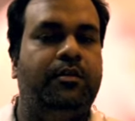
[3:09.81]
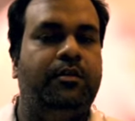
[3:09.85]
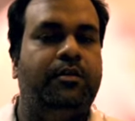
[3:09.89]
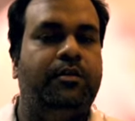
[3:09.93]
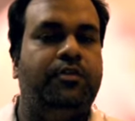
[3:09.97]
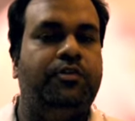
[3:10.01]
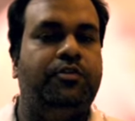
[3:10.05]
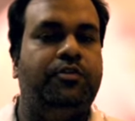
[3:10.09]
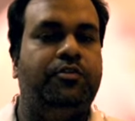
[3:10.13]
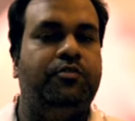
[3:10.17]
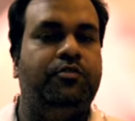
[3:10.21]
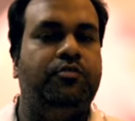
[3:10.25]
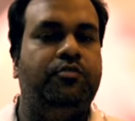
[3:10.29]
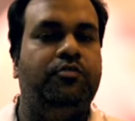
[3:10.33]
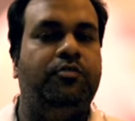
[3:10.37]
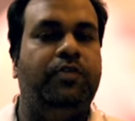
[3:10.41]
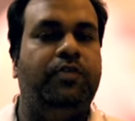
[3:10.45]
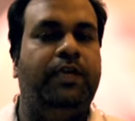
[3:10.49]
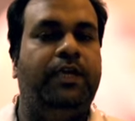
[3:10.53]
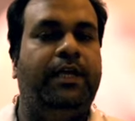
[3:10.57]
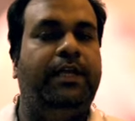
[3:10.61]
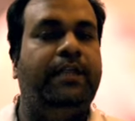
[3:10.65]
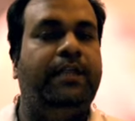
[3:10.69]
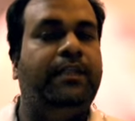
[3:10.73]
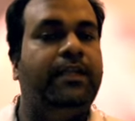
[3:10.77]
So
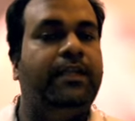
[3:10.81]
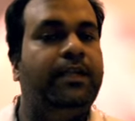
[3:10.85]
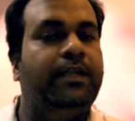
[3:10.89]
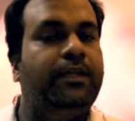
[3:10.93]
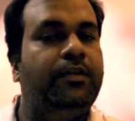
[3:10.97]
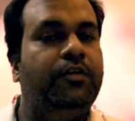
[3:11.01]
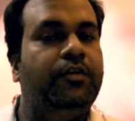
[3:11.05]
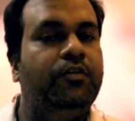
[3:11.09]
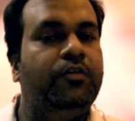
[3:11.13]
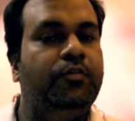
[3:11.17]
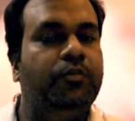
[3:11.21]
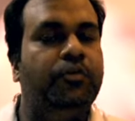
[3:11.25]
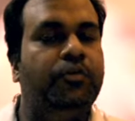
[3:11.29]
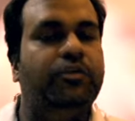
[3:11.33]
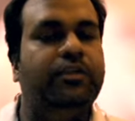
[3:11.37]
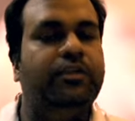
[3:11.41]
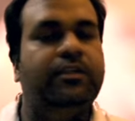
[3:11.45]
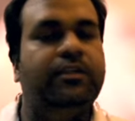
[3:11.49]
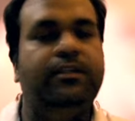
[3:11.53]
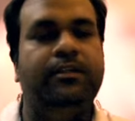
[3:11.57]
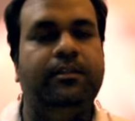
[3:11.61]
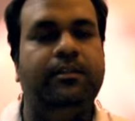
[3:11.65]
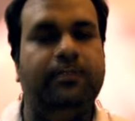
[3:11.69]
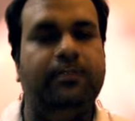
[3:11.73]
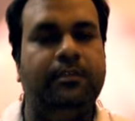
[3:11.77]
anything you put,
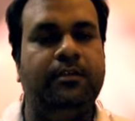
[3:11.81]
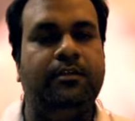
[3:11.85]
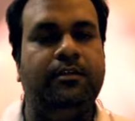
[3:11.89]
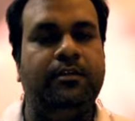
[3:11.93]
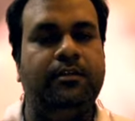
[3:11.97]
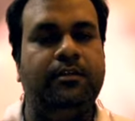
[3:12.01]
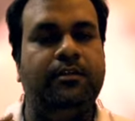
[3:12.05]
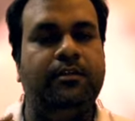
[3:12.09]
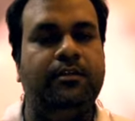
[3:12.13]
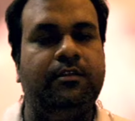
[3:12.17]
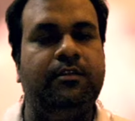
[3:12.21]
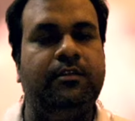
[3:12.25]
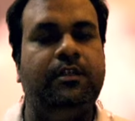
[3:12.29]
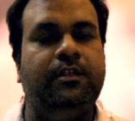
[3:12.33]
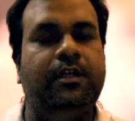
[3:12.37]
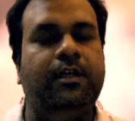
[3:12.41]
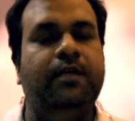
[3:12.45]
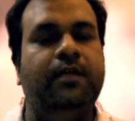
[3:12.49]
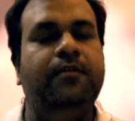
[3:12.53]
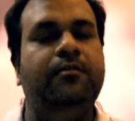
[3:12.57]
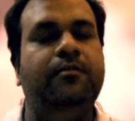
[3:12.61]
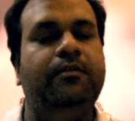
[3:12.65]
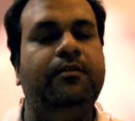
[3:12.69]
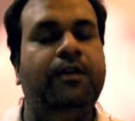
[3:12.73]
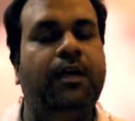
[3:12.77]
this is
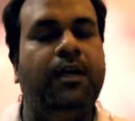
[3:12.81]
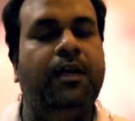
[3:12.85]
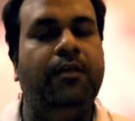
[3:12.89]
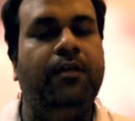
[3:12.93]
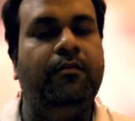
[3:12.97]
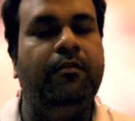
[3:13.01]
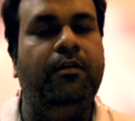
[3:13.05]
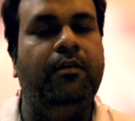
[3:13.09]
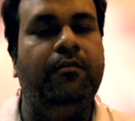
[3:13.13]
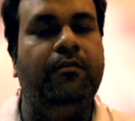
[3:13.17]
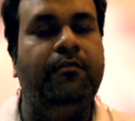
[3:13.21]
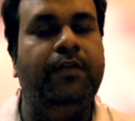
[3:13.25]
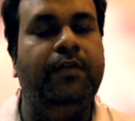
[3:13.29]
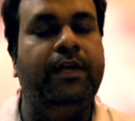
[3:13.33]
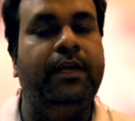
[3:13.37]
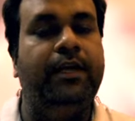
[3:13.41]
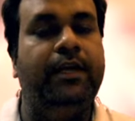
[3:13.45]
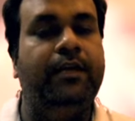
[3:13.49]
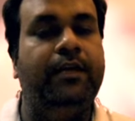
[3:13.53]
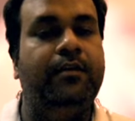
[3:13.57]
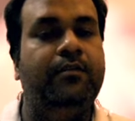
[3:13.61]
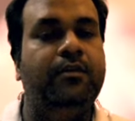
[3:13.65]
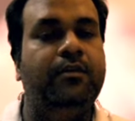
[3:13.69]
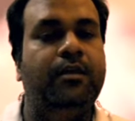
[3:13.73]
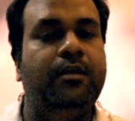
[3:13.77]
a
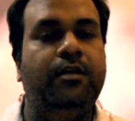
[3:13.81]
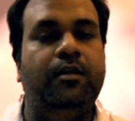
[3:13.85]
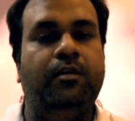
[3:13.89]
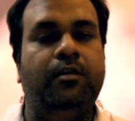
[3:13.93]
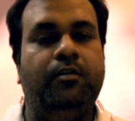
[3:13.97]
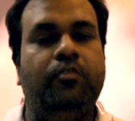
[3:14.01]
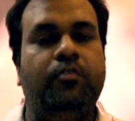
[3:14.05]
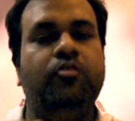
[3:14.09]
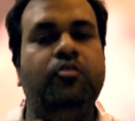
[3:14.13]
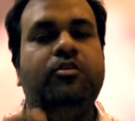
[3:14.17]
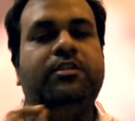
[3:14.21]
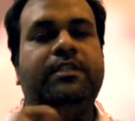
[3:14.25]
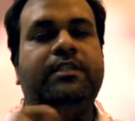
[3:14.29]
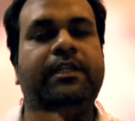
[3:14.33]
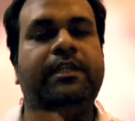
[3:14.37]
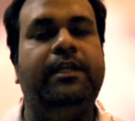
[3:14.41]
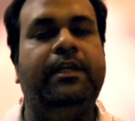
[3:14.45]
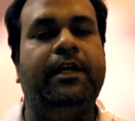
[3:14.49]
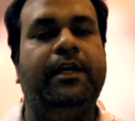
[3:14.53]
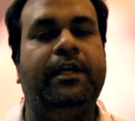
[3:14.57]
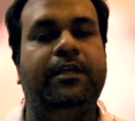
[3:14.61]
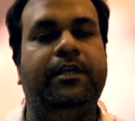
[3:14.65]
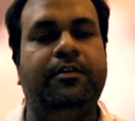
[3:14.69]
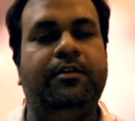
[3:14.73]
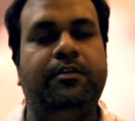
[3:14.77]
very good
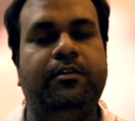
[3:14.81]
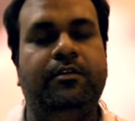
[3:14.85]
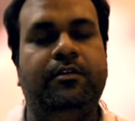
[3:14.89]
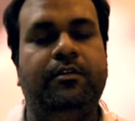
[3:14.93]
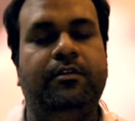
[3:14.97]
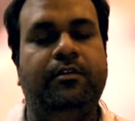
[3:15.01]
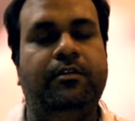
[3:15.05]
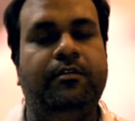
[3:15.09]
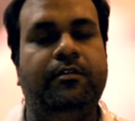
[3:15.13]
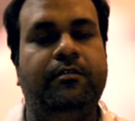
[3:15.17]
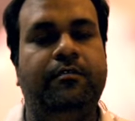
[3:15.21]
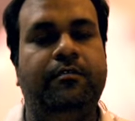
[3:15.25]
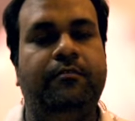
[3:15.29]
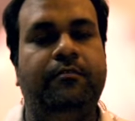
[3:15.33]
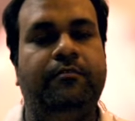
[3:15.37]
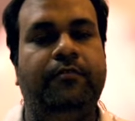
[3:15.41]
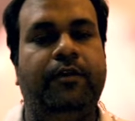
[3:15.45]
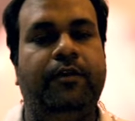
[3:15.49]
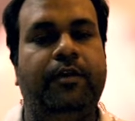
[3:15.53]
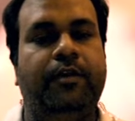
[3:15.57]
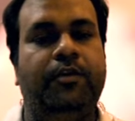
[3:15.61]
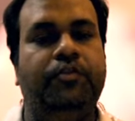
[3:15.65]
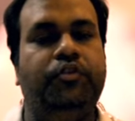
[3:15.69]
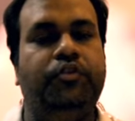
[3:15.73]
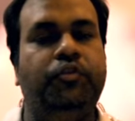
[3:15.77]
secret
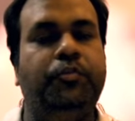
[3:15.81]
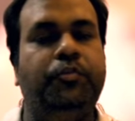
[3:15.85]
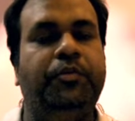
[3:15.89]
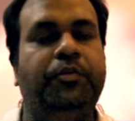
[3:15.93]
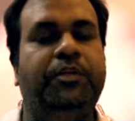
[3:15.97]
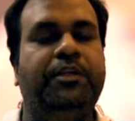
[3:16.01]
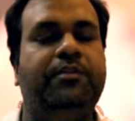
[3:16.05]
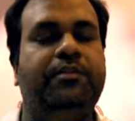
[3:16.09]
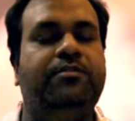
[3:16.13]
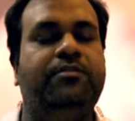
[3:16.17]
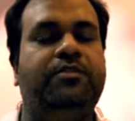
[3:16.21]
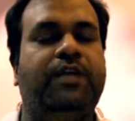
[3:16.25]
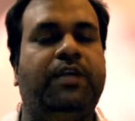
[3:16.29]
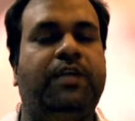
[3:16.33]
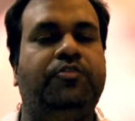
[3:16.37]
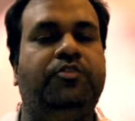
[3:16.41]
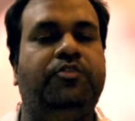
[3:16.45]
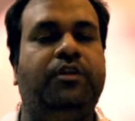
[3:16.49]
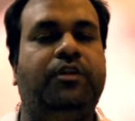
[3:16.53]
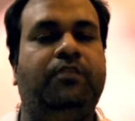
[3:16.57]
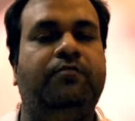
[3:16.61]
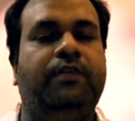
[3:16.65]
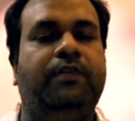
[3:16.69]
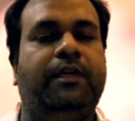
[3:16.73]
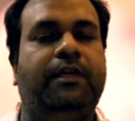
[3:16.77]
for Jupiter's
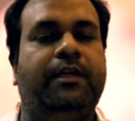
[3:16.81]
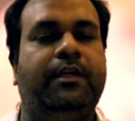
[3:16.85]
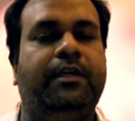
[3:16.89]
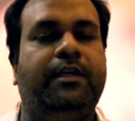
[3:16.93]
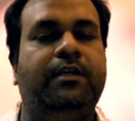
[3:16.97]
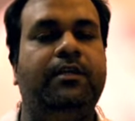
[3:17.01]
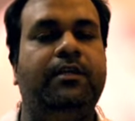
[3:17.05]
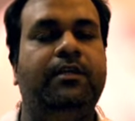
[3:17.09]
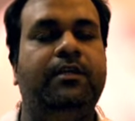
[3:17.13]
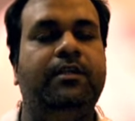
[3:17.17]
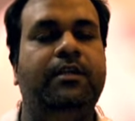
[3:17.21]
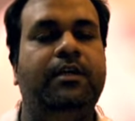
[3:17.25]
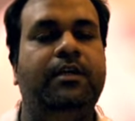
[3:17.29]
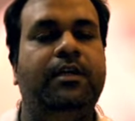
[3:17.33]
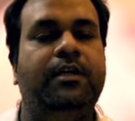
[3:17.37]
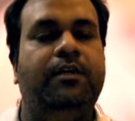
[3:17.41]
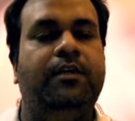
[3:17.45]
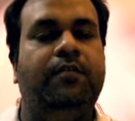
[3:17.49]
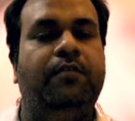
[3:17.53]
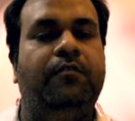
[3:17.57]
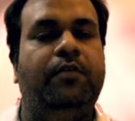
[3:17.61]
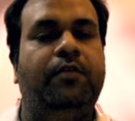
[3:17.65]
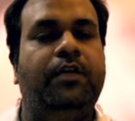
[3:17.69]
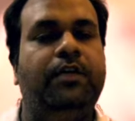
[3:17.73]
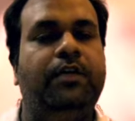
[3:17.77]
Ashtakvarga.
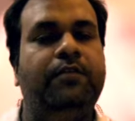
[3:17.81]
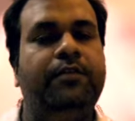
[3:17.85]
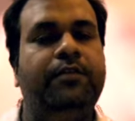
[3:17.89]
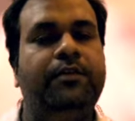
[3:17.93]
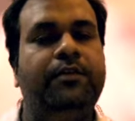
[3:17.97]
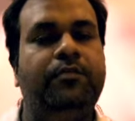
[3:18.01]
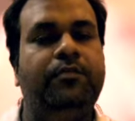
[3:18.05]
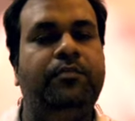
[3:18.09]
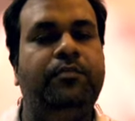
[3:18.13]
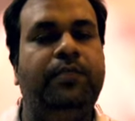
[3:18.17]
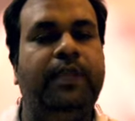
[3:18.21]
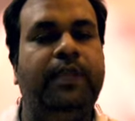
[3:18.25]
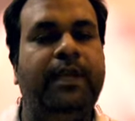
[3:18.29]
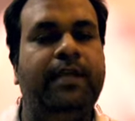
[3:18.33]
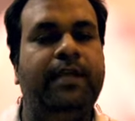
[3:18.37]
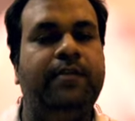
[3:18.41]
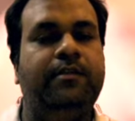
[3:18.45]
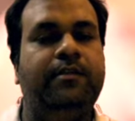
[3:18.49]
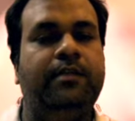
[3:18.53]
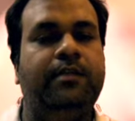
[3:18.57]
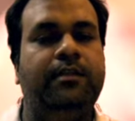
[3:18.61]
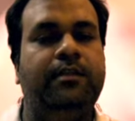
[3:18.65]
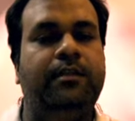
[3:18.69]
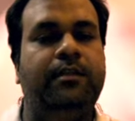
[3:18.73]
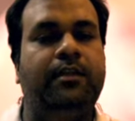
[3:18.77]
Whatever you
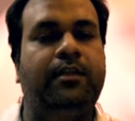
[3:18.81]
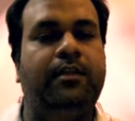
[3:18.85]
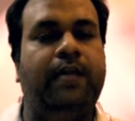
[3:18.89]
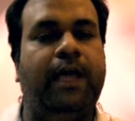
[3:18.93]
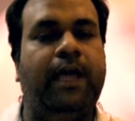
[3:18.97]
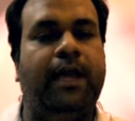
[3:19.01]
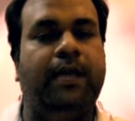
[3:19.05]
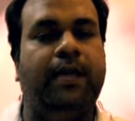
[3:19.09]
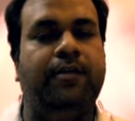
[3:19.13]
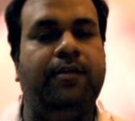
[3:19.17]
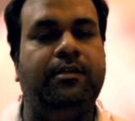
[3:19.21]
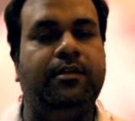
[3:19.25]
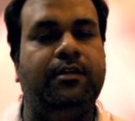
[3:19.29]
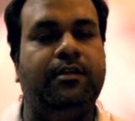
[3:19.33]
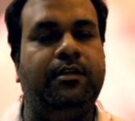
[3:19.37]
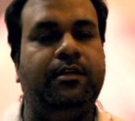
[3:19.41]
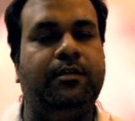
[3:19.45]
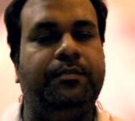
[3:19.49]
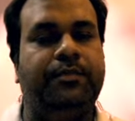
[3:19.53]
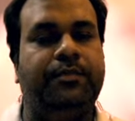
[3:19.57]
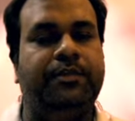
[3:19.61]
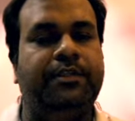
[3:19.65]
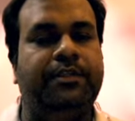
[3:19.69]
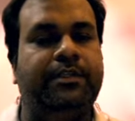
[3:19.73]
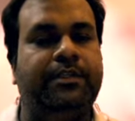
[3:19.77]
place in the direction
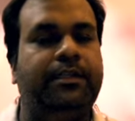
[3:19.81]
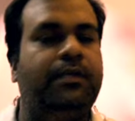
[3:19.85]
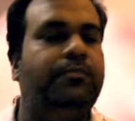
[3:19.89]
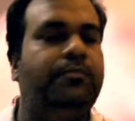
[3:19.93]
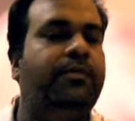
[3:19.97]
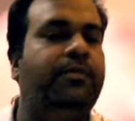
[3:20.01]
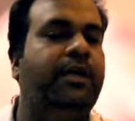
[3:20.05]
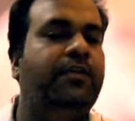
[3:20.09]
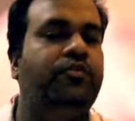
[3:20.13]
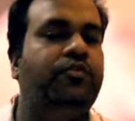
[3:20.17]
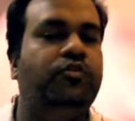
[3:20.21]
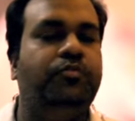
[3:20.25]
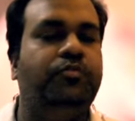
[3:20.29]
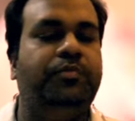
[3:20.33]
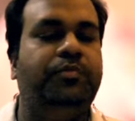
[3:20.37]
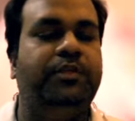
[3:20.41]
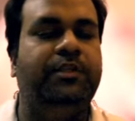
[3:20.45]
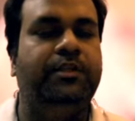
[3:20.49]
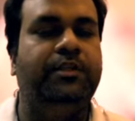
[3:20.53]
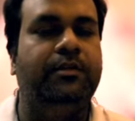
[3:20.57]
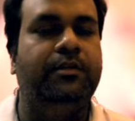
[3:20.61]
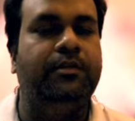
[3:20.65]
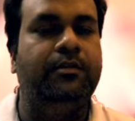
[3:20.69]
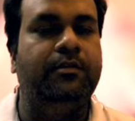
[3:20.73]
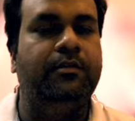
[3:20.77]
represented by
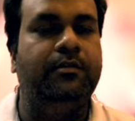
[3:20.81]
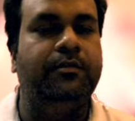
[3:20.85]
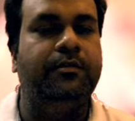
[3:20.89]
Jupiter,